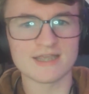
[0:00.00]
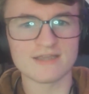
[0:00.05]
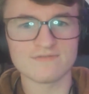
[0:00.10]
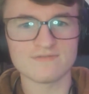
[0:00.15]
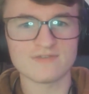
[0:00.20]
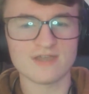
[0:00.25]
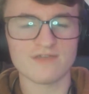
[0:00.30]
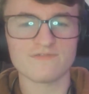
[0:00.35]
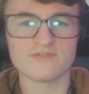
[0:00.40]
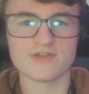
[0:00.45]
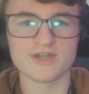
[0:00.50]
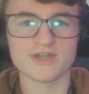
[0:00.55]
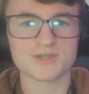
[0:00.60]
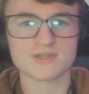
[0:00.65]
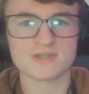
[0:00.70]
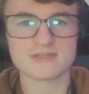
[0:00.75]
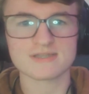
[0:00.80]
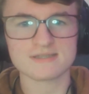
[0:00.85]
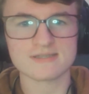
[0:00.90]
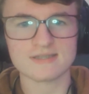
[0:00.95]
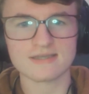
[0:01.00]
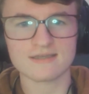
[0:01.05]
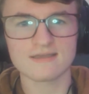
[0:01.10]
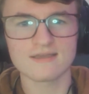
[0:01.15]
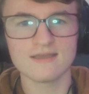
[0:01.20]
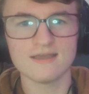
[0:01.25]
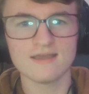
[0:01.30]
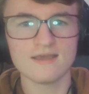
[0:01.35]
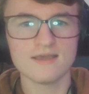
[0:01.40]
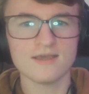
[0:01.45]
of definitions? Like,
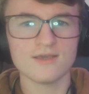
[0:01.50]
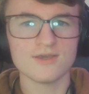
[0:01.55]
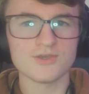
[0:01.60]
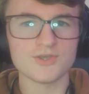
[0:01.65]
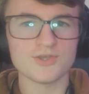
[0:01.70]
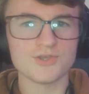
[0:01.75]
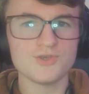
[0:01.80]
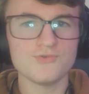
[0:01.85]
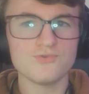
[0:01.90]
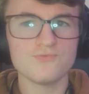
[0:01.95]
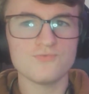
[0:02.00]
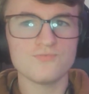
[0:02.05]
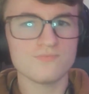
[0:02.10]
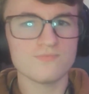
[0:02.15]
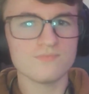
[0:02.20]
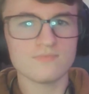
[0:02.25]
you